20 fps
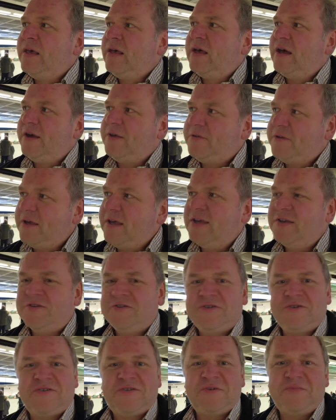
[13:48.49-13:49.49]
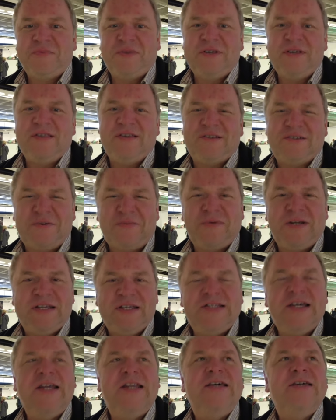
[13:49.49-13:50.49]
I think it's just something that somebody
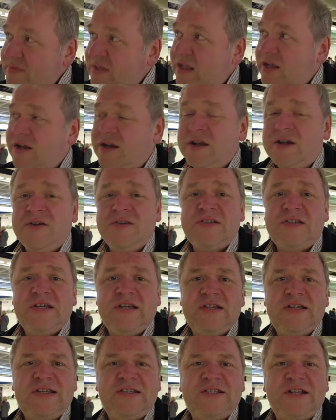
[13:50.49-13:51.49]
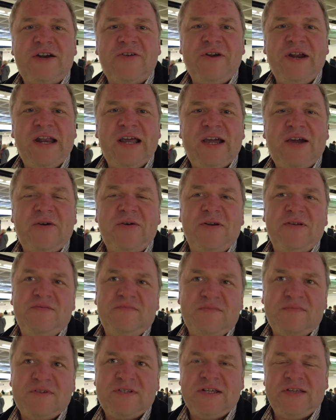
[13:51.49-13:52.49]
said. I'm going to go and see a distillery now and
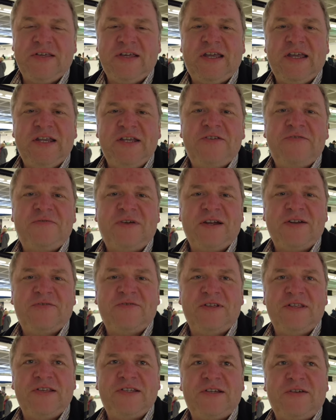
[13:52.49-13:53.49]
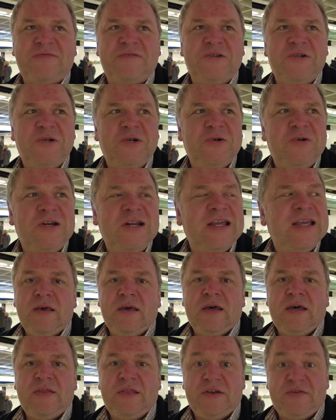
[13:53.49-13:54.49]
see the Guinness factory this afternoon
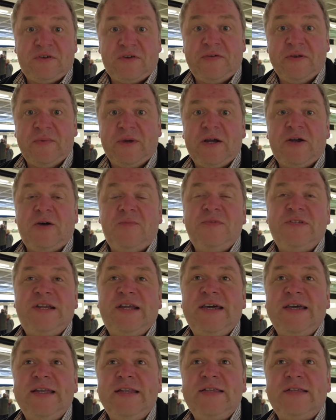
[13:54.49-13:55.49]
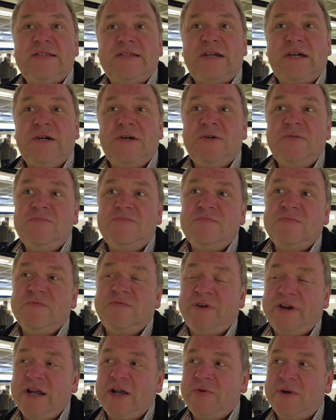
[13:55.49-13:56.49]
and then travelling back home tonight. So,
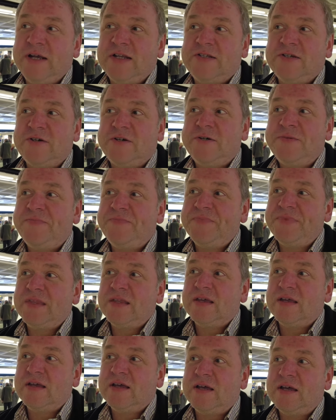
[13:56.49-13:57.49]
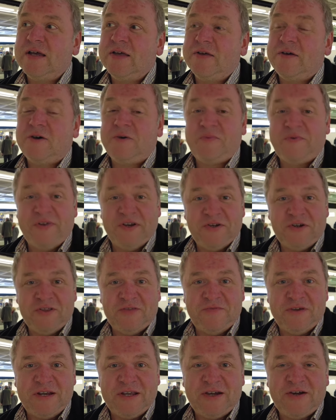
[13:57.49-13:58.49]
very quick tour. Hope you've enjoyed
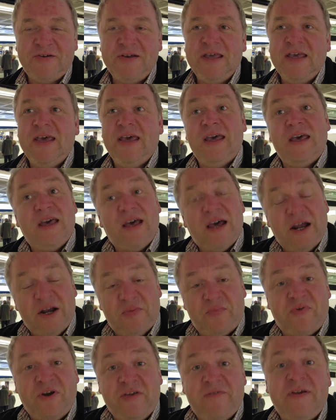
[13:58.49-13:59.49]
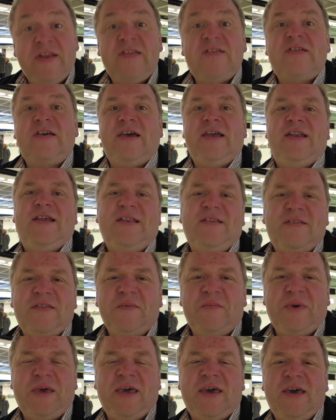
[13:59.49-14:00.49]
the video and a brief insight into
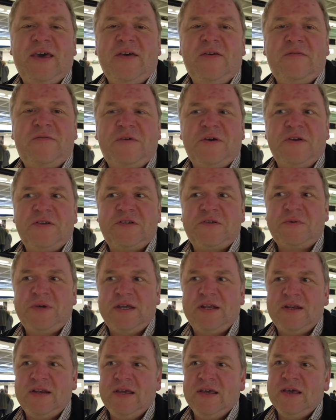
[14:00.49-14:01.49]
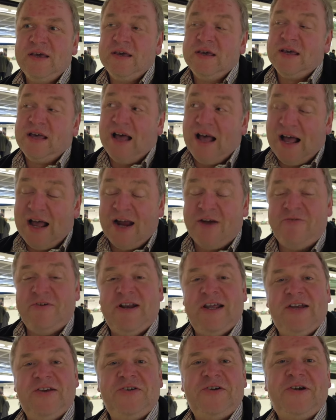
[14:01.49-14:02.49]
the BA First Suite. I
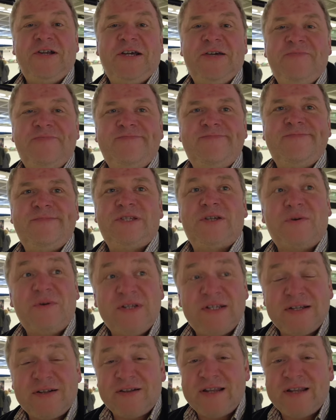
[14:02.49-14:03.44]
really enjoyed it. So, until